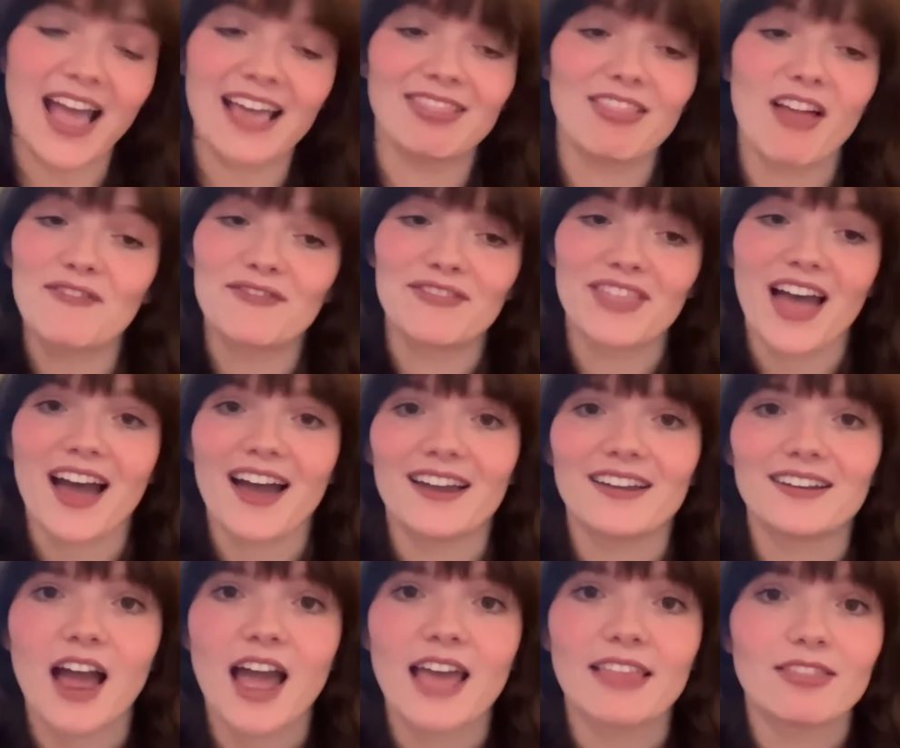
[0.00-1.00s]
I love
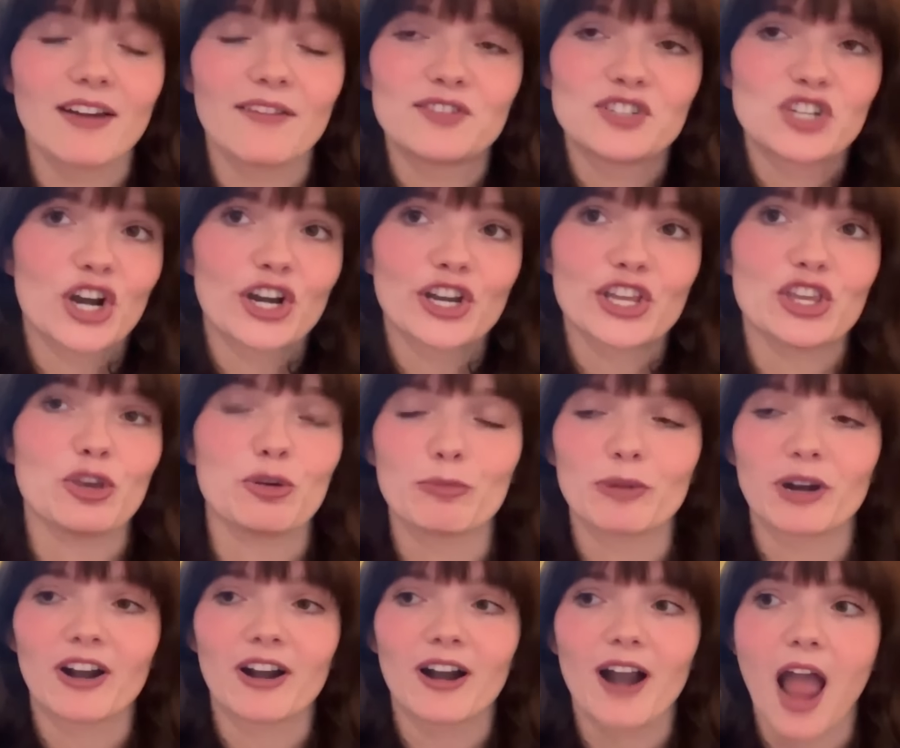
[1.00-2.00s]
that. I love dark
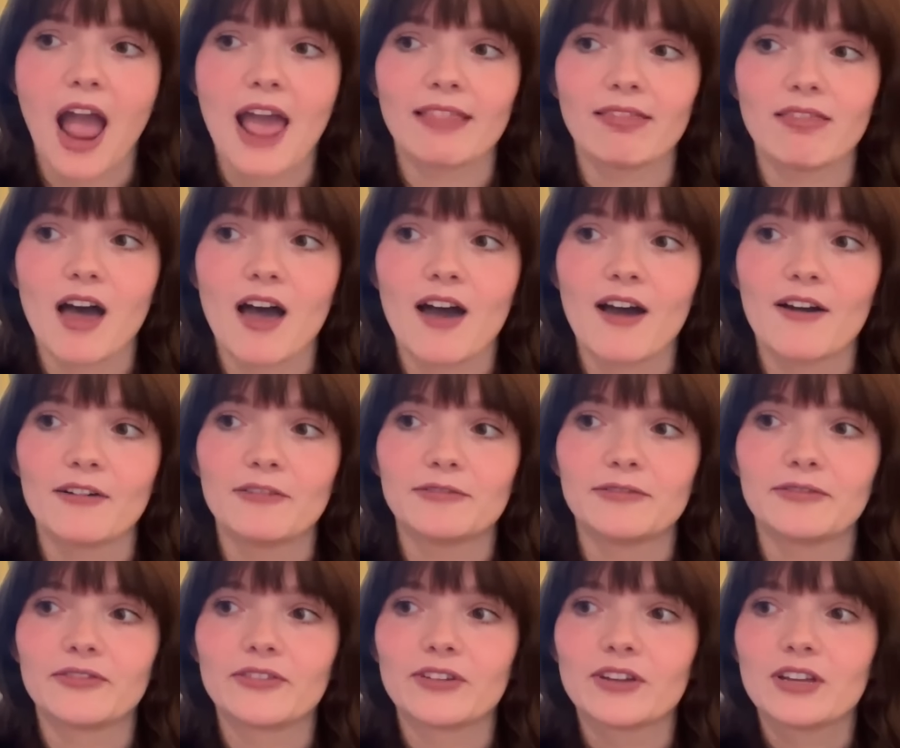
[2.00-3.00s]
humor. I
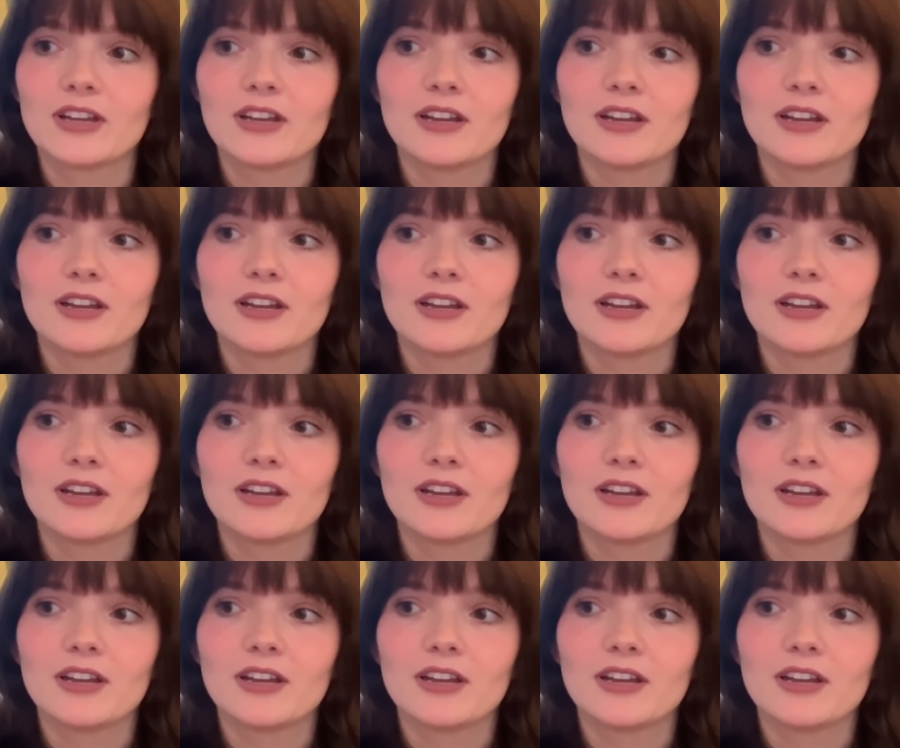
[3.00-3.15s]
love.